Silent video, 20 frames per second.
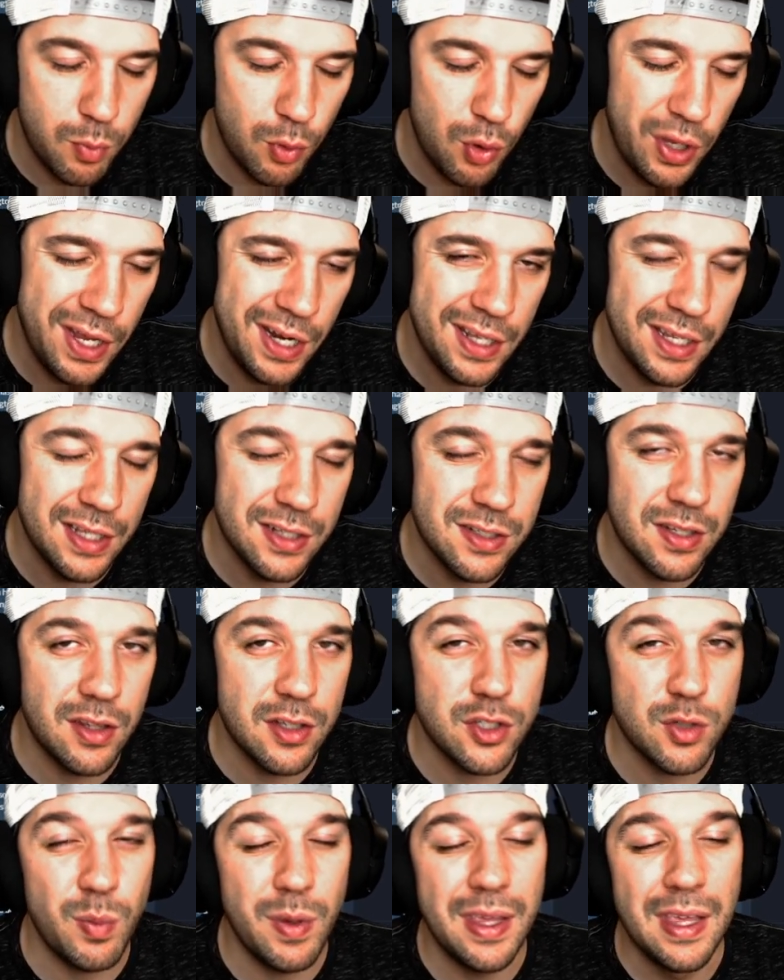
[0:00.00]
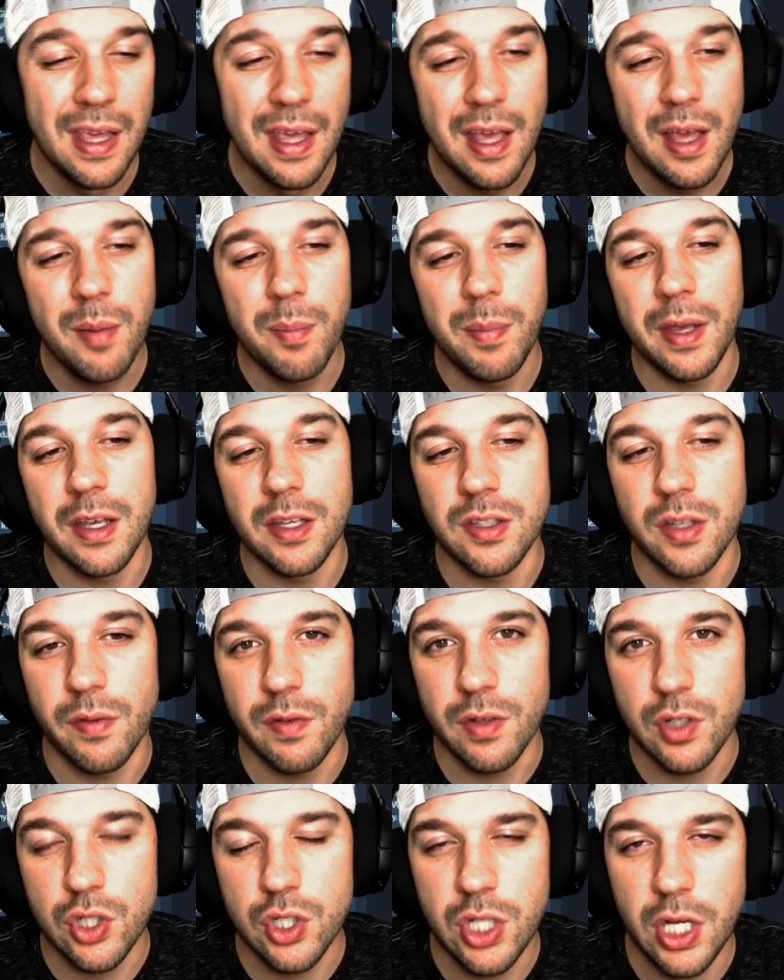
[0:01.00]
heading into this week because of a
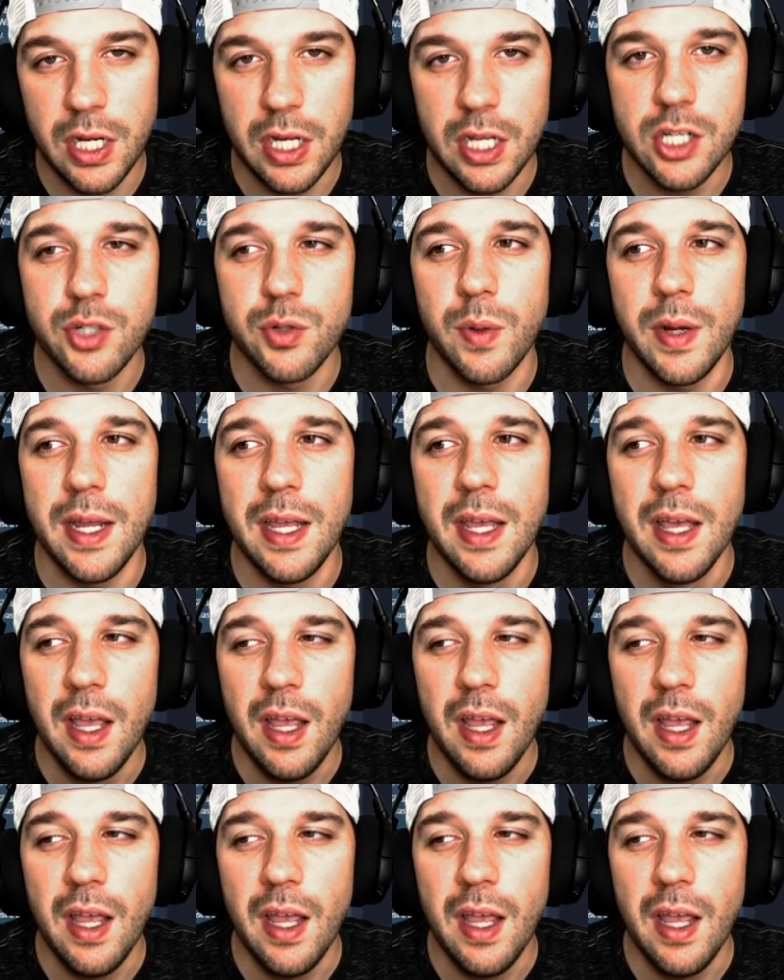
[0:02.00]
shin injury.